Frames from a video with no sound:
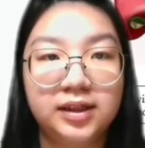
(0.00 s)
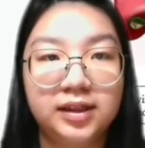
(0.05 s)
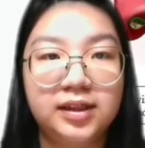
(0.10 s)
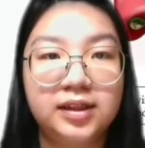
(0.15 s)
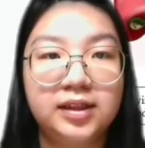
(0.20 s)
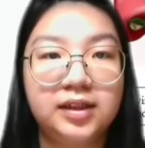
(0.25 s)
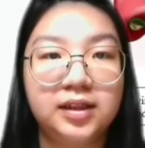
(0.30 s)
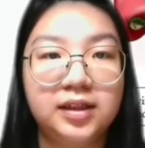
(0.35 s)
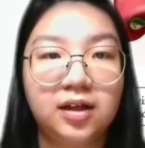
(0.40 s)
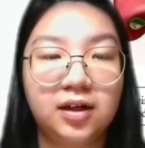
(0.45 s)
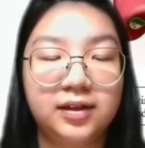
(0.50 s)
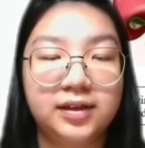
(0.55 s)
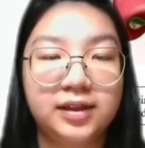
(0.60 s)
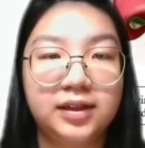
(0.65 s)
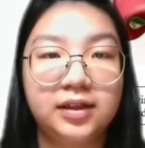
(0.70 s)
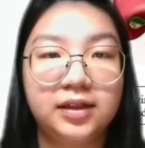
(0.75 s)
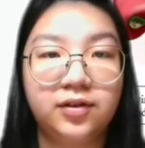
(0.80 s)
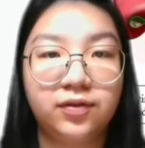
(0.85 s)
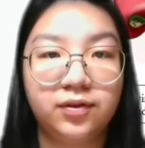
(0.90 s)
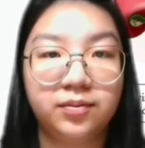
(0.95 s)
thus
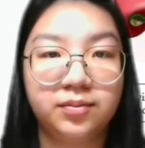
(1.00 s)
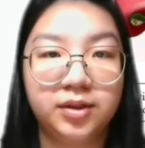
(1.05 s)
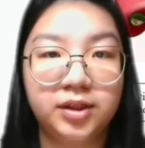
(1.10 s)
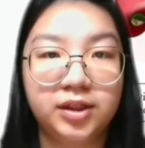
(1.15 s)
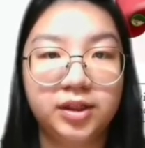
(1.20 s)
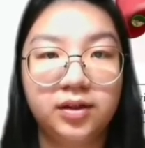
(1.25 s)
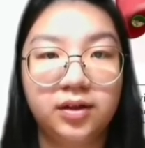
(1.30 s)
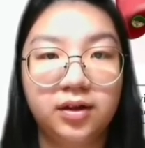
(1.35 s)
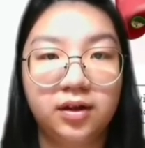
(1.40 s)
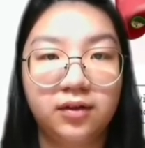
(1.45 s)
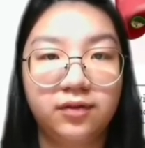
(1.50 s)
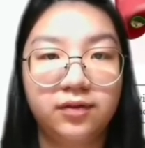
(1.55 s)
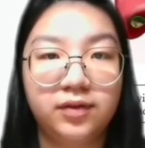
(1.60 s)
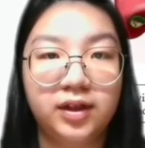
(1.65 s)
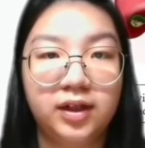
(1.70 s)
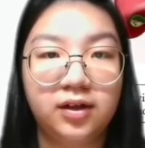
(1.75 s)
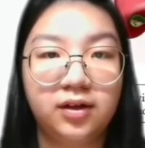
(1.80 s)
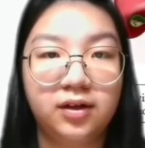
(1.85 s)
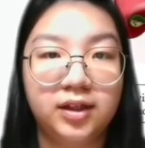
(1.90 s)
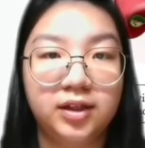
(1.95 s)
causing the formation of
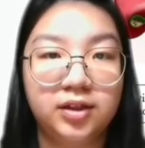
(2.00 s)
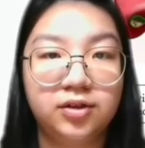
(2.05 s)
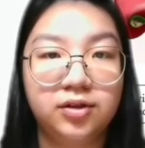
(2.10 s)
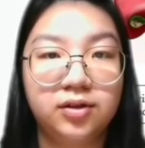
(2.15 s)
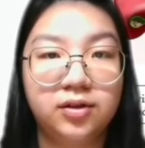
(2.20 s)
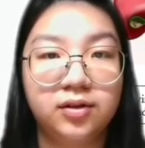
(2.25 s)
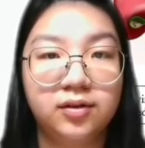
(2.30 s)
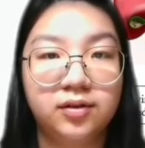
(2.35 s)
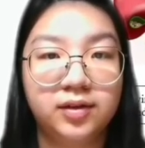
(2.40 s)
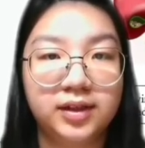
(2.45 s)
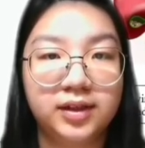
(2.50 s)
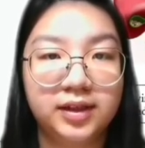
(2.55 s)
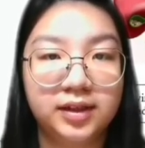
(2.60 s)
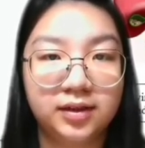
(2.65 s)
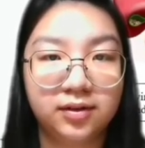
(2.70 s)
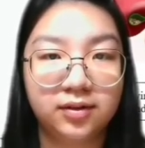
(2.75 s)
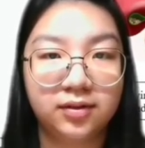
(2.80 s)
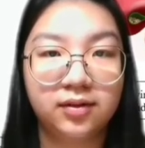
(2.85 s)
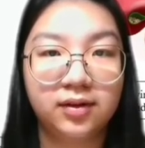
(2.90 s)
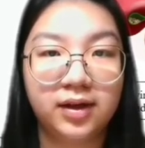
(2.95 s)
the cholesterol
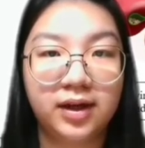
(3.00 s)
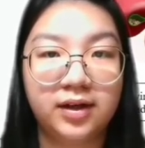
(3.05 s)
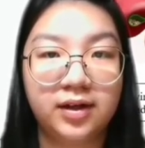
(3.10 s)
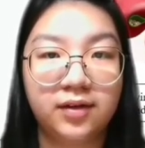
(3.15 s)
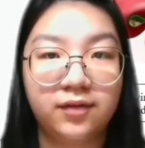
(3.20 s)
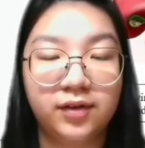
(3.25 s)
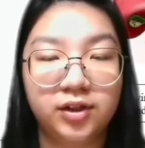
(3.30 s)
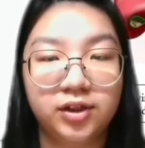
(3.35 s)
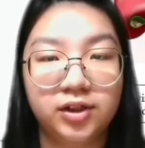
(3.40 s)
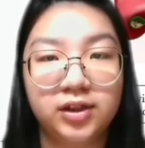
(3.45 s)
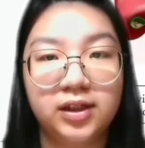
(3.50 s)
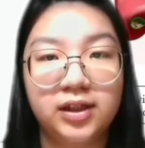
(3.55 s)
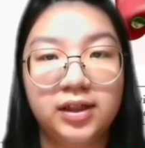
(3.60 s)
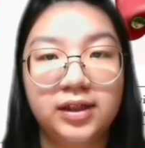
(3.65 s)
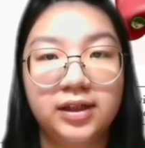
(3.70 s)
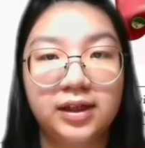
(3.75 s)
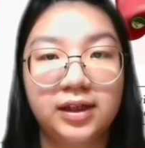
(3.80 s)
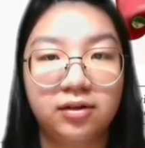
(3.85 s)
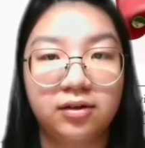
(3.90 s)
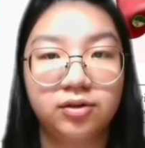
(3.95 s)
crystal and
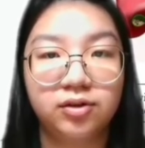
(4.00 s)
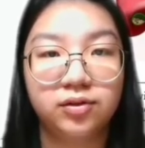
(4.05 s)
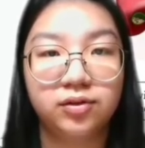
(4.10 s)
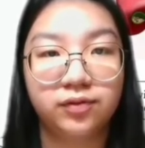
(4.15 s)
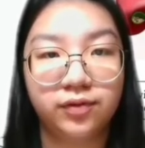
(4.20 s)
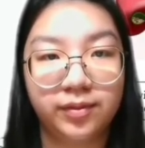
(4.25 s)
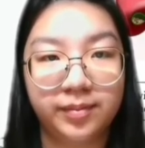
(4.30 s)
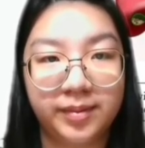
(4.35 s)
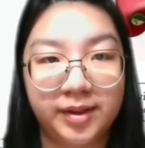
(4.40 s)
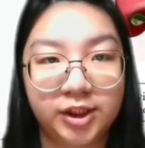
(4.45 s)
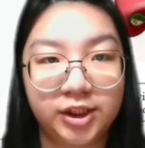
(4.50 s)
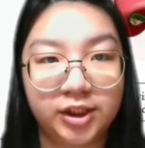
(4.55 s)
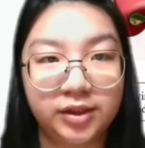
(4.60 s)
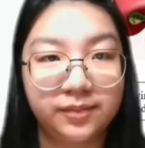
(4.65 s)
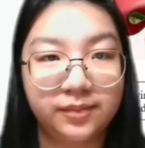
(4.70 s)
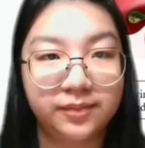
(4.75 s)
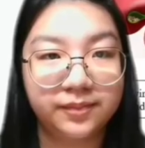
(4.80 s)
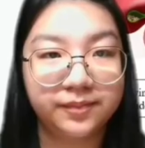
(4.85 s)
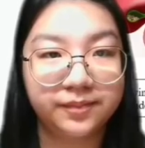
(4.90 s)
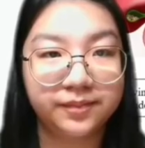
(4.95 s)
eventually the gallstone
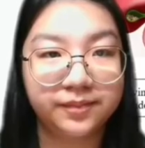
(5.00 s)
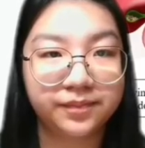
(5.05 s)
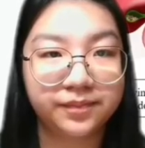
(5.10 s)
formation.